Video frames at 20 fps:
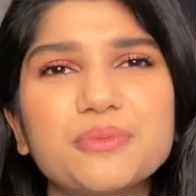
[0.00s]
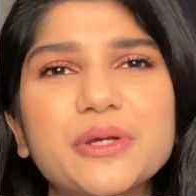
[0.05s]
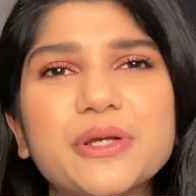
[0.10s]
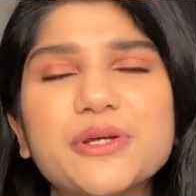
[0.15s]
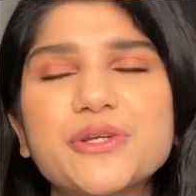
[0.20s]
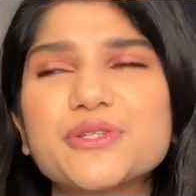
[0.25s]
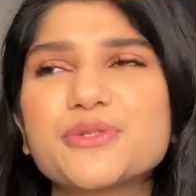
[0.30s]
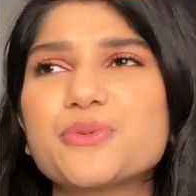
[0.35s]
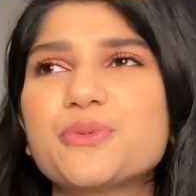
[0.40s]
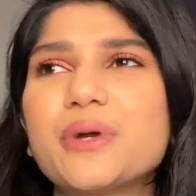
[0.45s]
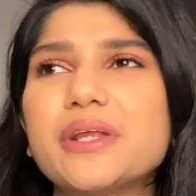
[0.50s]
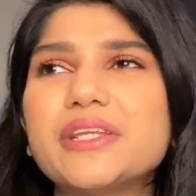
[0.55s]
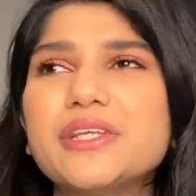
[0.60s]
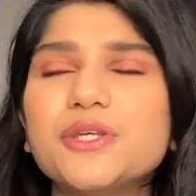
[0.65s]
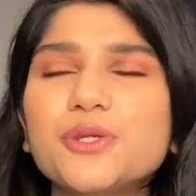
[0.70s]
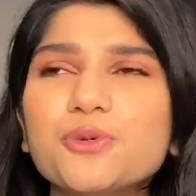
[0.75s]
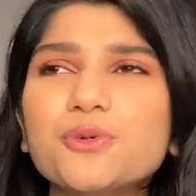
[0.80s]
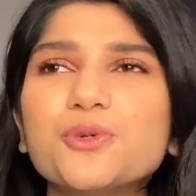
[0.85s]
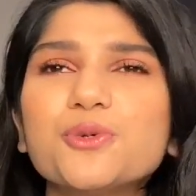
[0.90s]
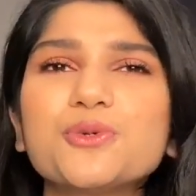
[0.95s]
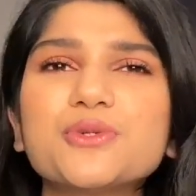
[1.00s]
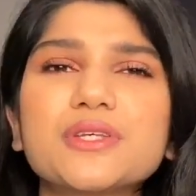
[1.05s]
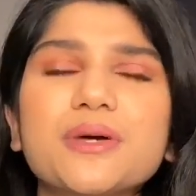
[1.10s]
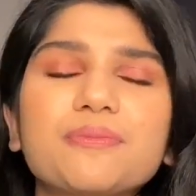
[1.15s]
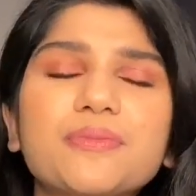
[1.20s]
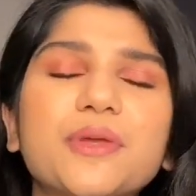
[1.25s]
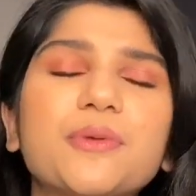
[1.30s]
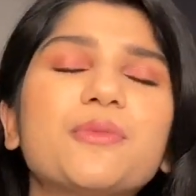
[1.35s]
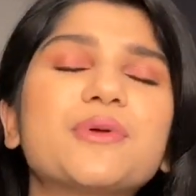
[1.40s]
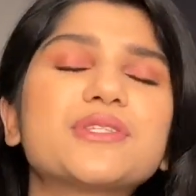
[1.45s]
because when you do
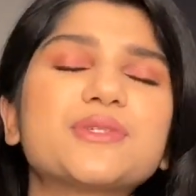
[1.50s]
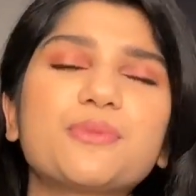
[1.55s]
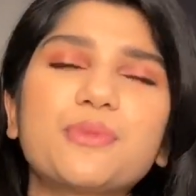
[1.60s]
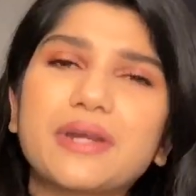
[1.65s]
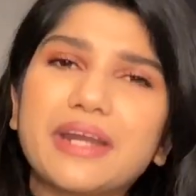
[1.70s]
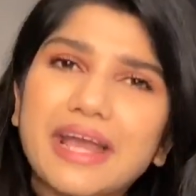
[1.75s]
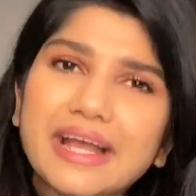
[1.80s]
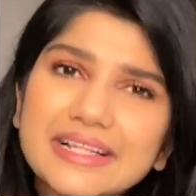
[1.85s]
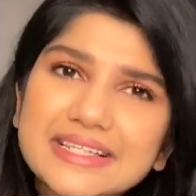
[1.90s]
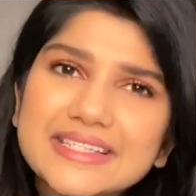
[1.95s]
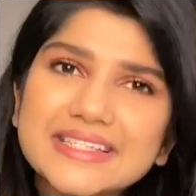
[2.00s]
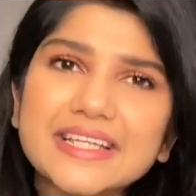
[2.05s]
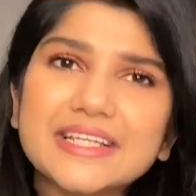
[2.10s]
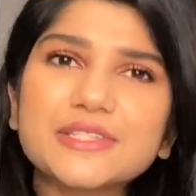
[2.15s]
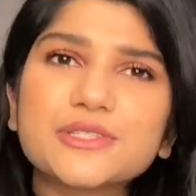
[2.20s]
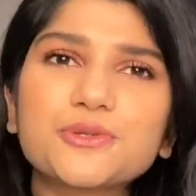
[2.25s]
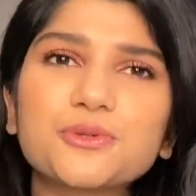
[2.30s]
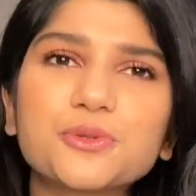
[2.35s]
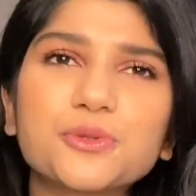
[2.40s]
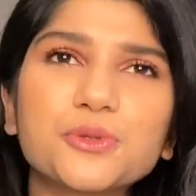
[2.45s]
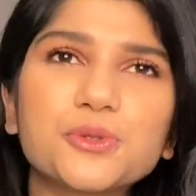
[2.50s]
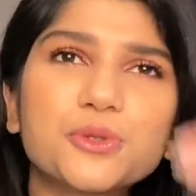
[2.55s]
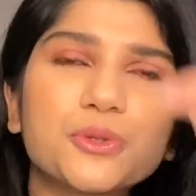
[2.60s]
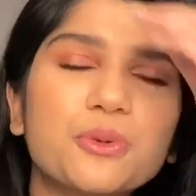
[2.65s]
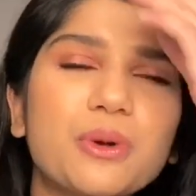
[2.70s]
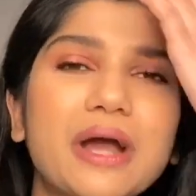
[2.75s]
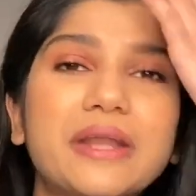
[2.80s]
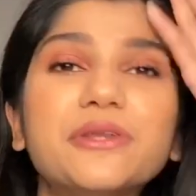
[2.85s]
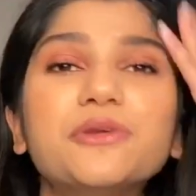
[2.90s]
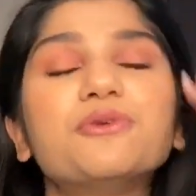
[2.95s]
something that someone else tells you to
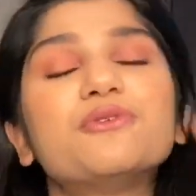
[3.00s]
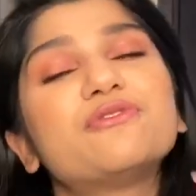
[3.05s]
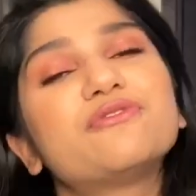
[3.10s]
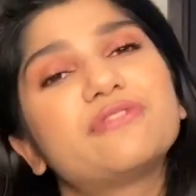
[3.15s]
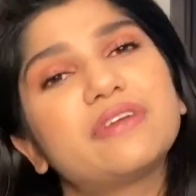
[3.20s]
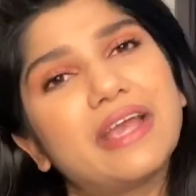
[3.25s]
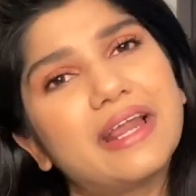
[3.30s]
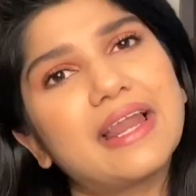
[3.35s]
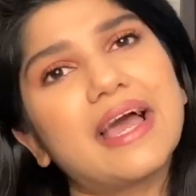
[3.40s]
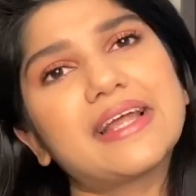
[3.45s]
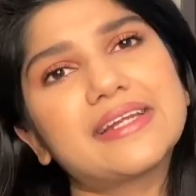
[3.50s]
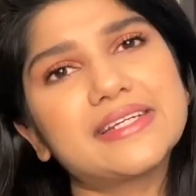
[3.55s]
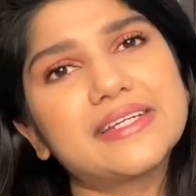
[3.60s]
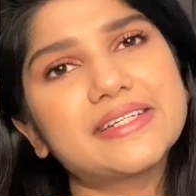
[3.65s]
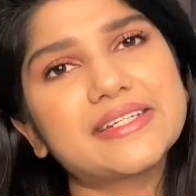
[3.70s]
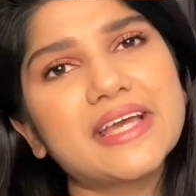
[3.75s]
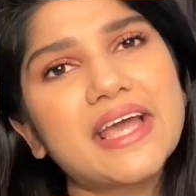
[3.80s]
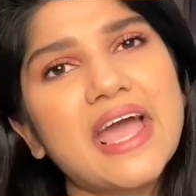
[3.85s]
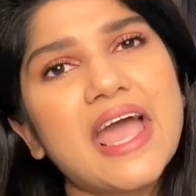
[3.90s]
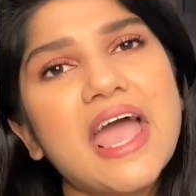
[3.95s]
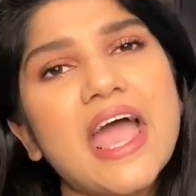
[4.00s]
do and you fail at it,